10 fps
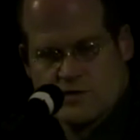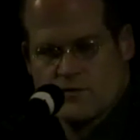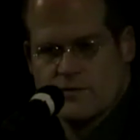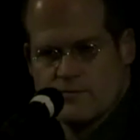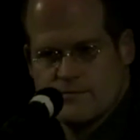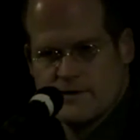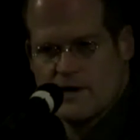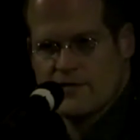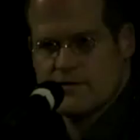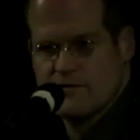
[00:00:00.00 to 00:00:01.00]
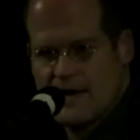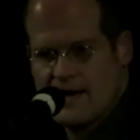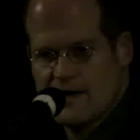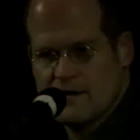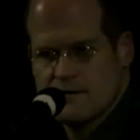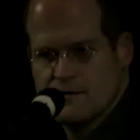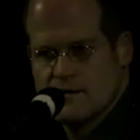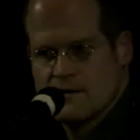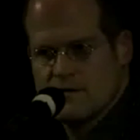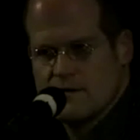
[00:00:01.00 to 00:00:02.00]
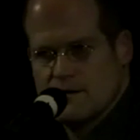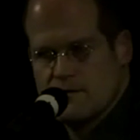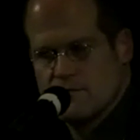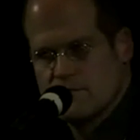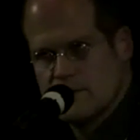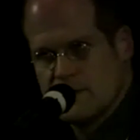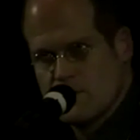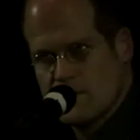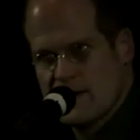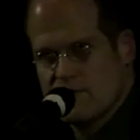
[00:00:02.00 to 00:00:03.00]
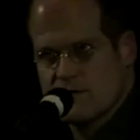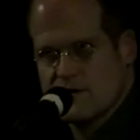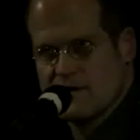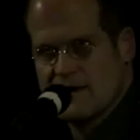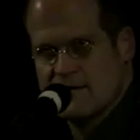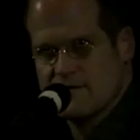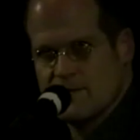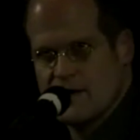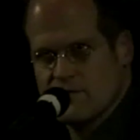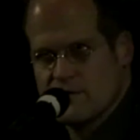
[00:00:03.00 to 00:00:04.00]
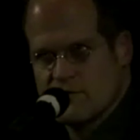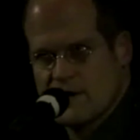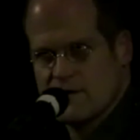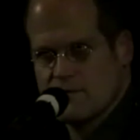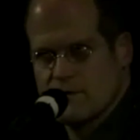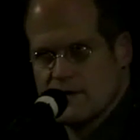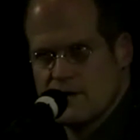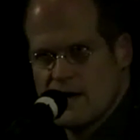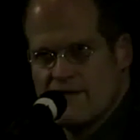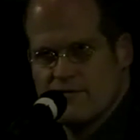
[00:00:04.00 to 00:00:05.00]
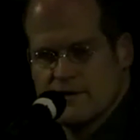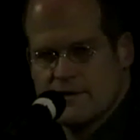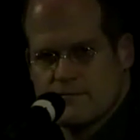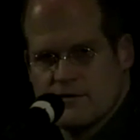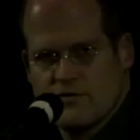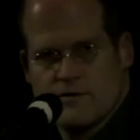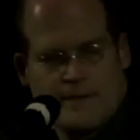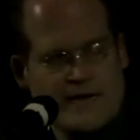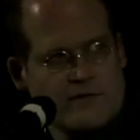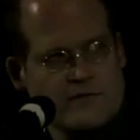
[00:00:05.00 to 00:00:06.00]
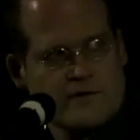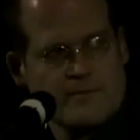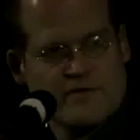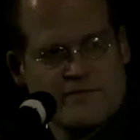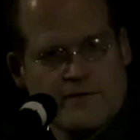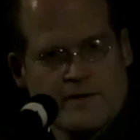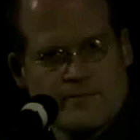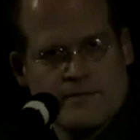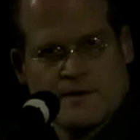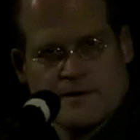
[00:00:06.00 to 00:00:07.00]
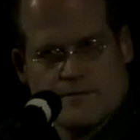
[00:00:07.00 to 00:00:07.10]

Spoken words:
show the author's hand. In a way, it's sort of tantamount to trying to read a novel in original manuscript form.